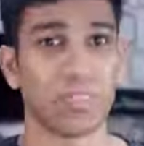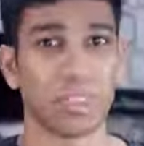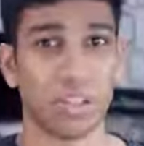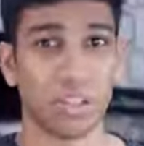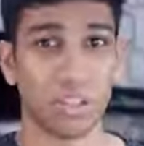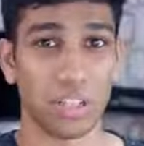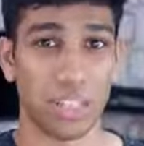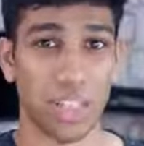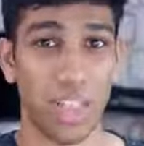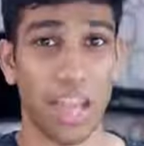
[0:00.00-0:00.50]
Now
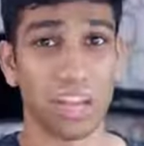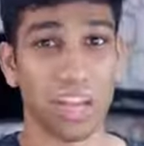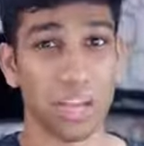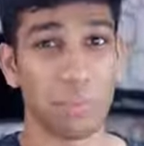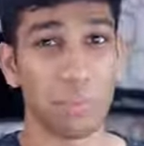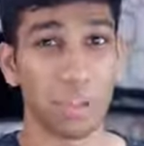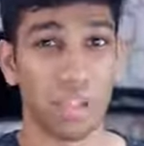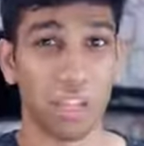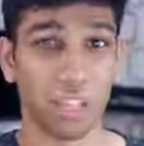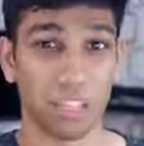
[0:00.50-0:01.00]
the CAN
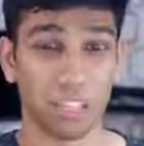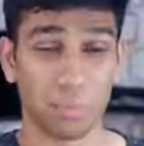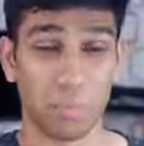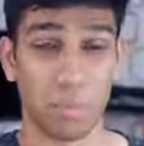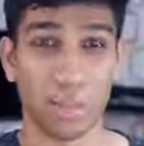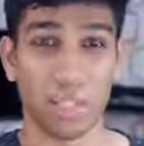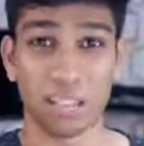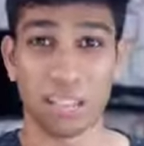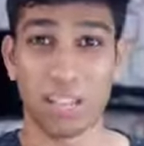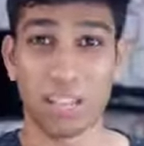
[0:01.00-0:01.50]
communication
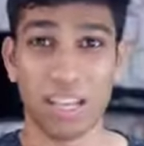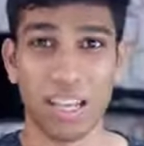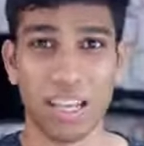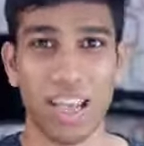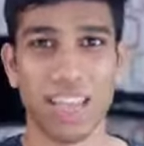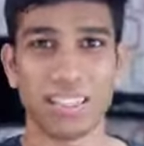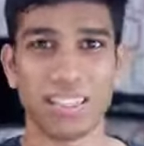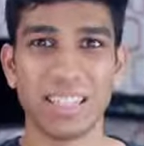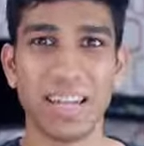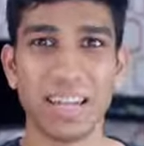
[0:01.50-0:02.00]
bus
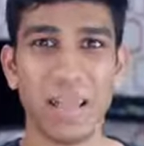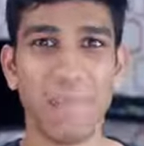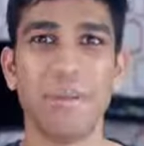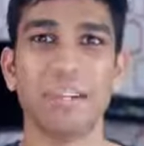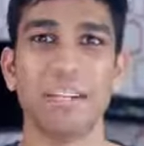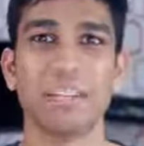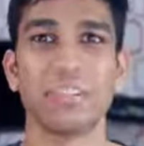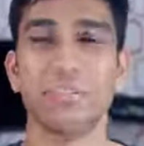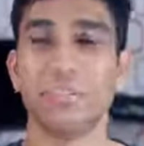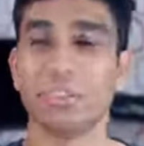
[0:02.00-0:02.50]
isn't
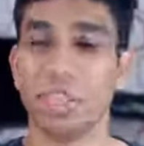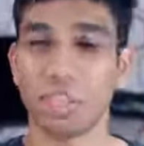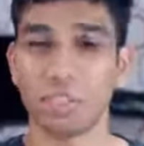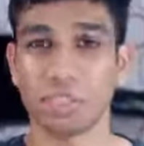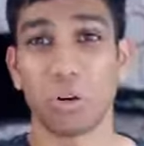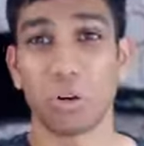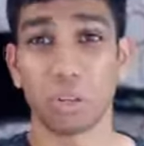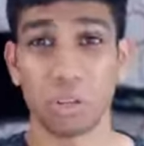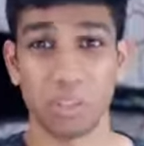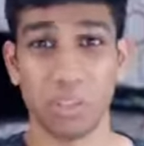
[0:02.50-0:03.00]
limited to
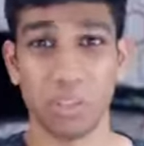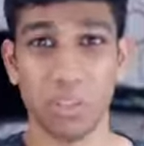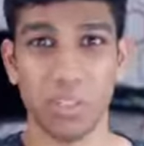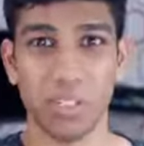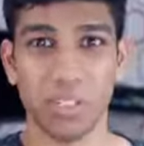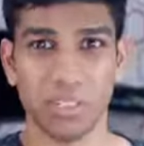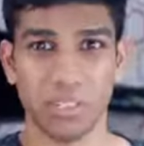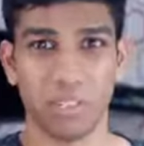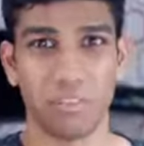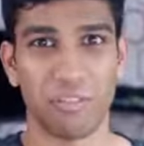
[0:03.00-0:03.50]
just automobiles.